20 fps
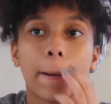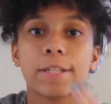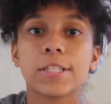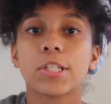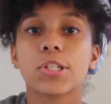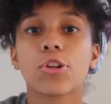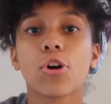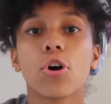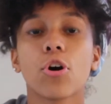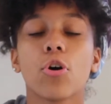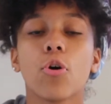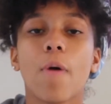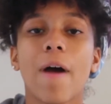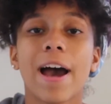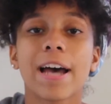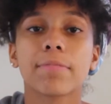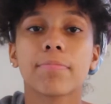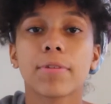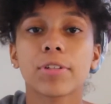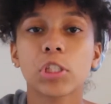So
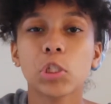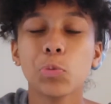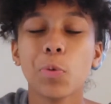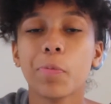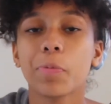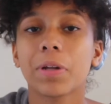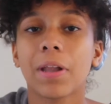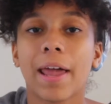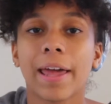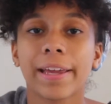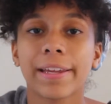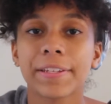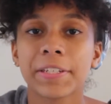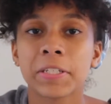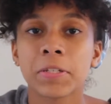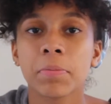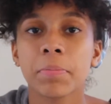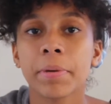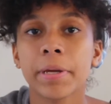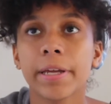as much as we would like it
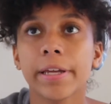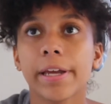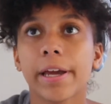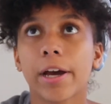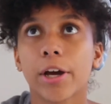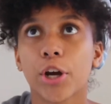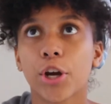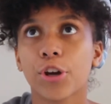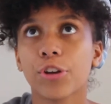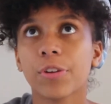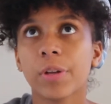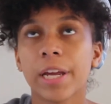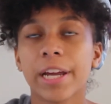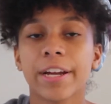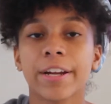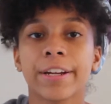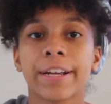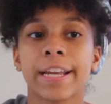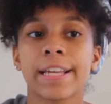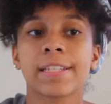to be, curly
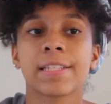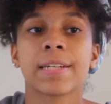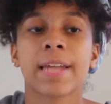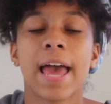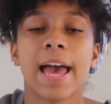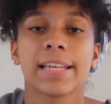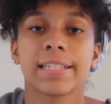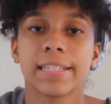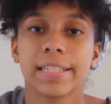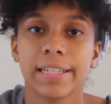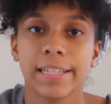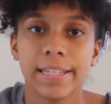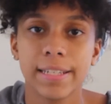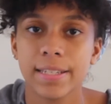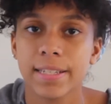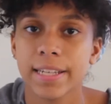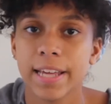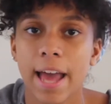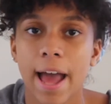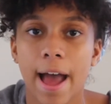hair isn't as
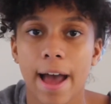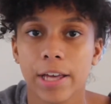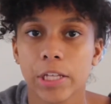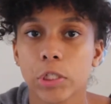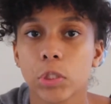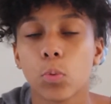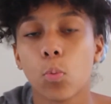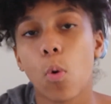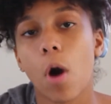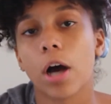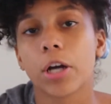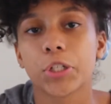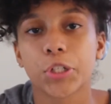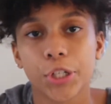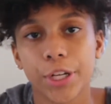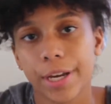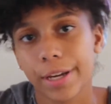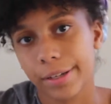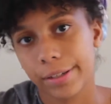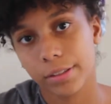easy as
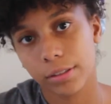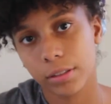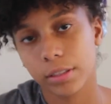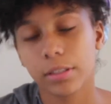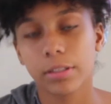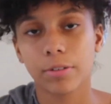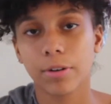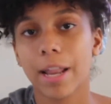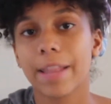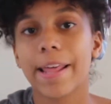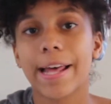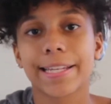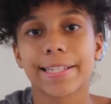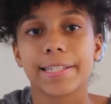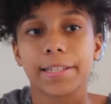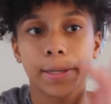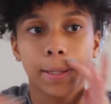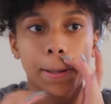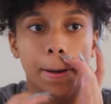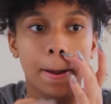washing and that's
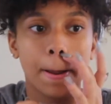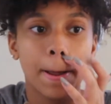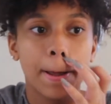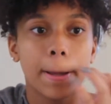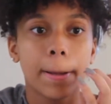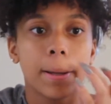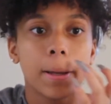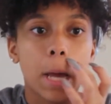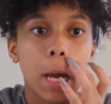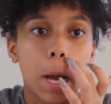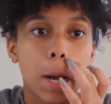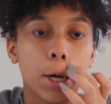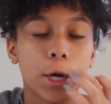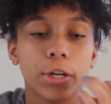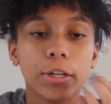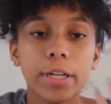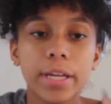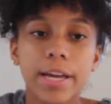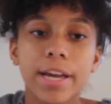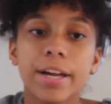it.
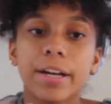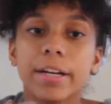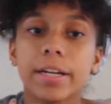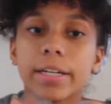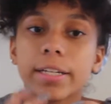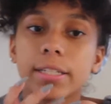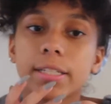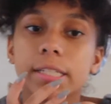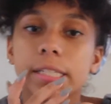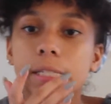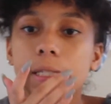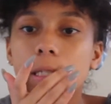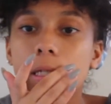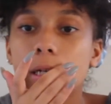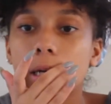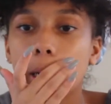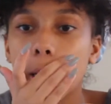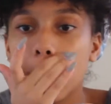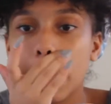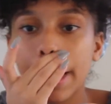Curly hair is
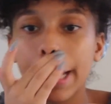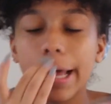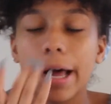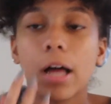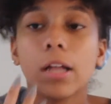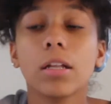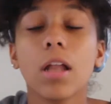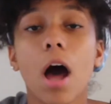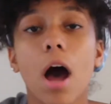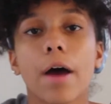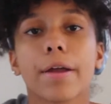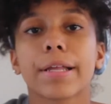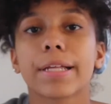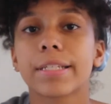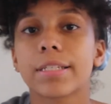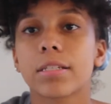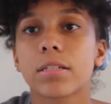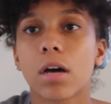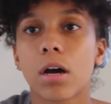a lot. It's